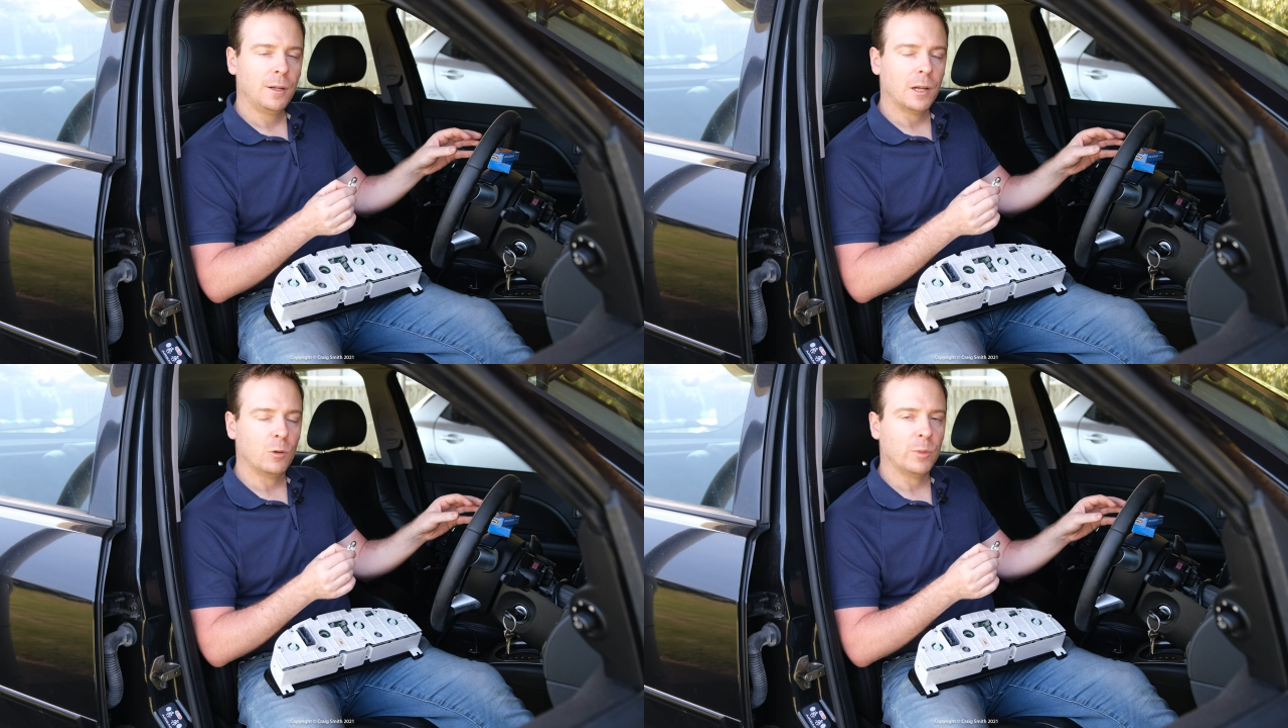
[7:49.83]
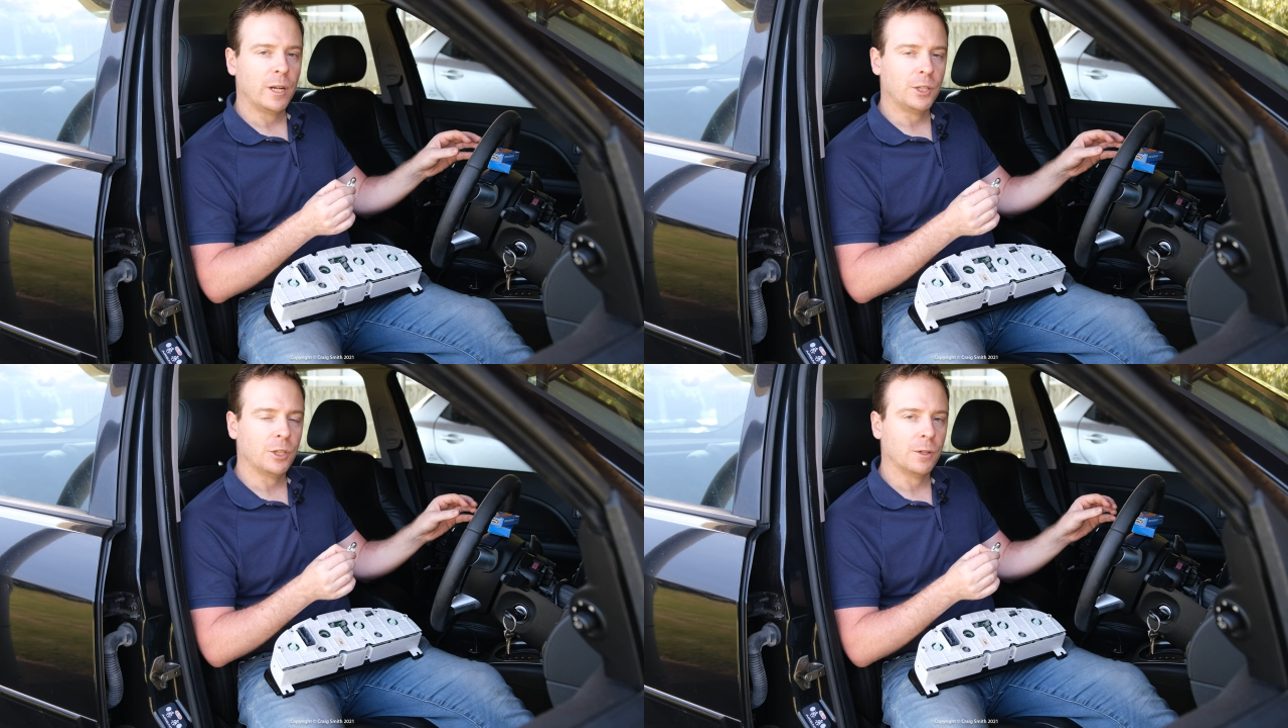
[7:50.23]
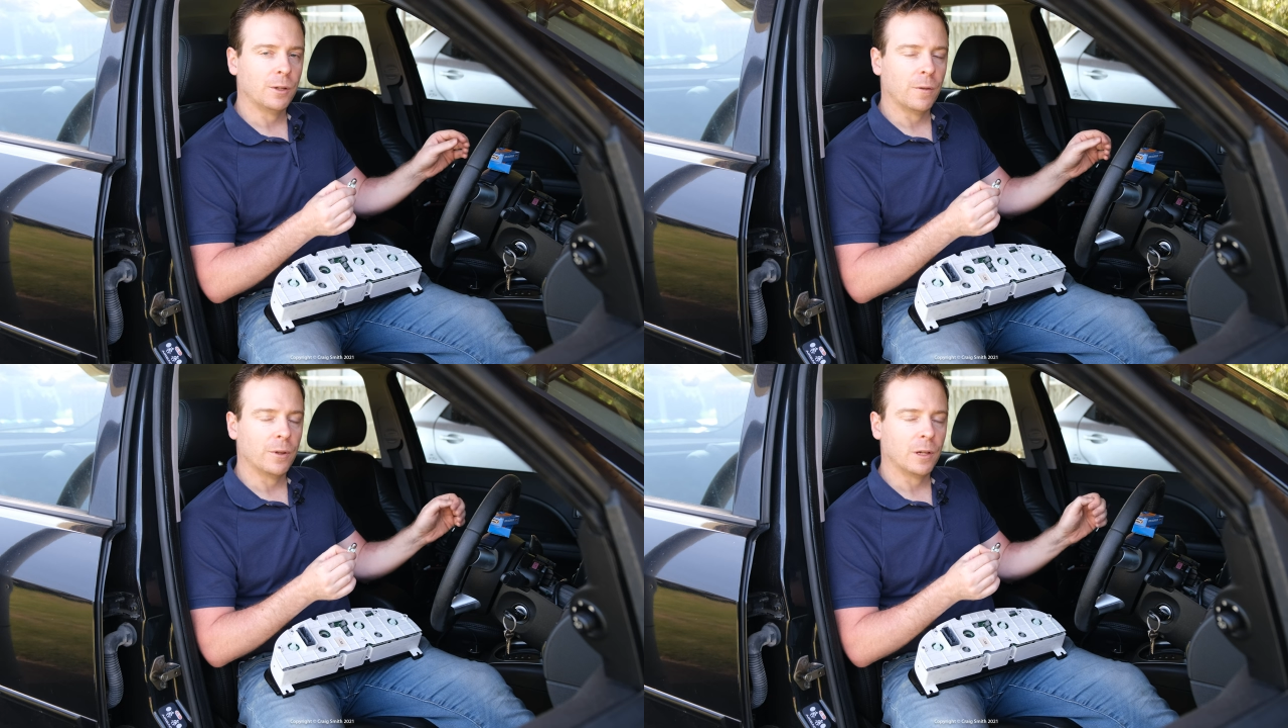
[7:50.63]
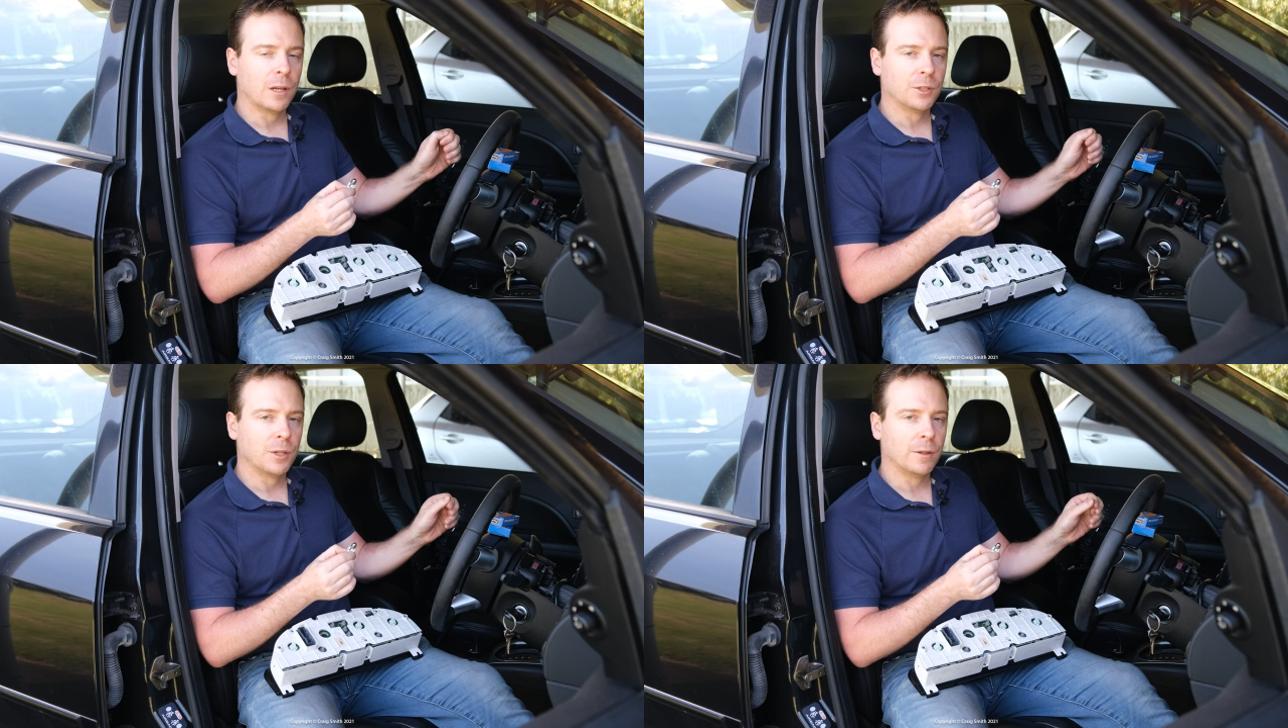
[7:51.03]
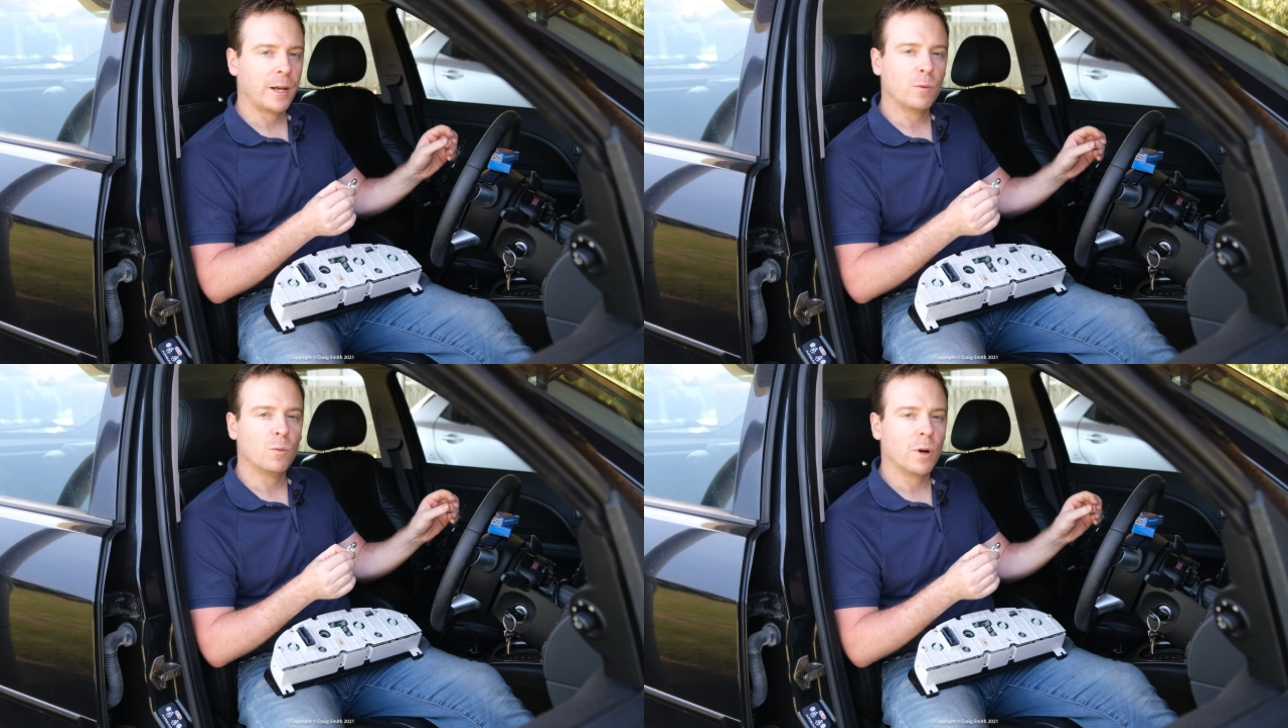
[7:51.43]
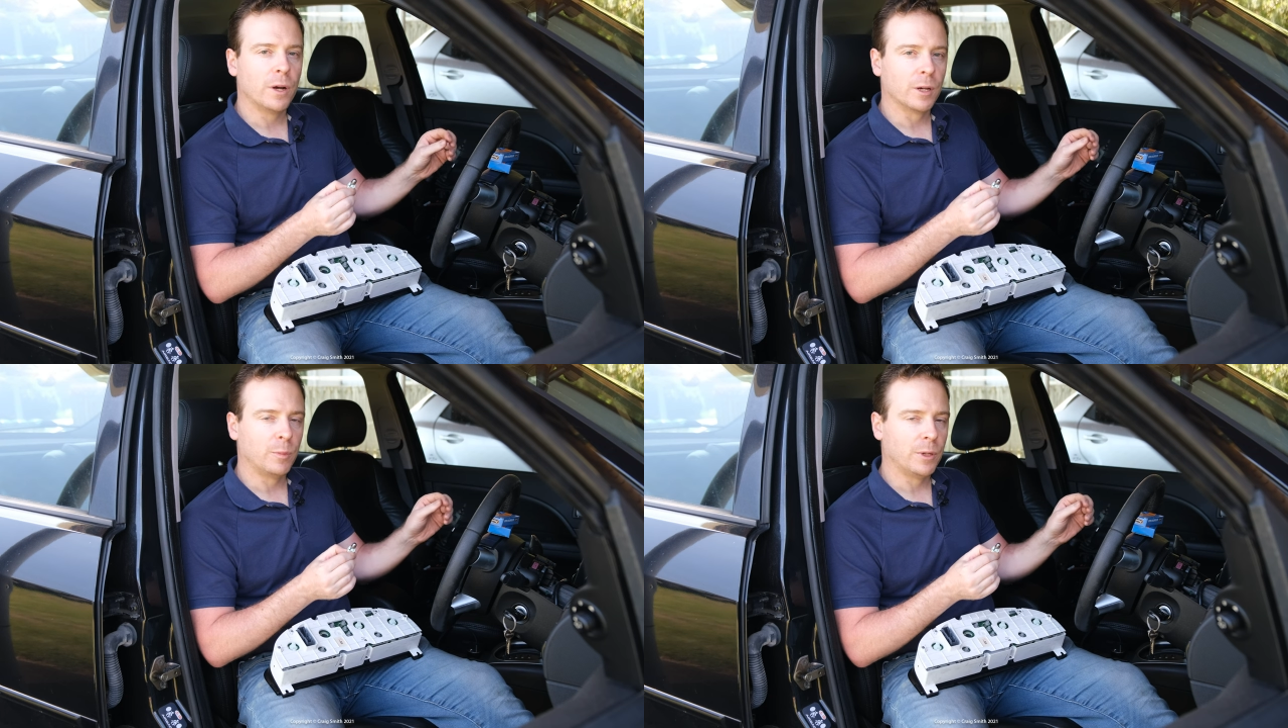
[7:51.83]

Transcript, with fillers: illumination on the cluster, that will work,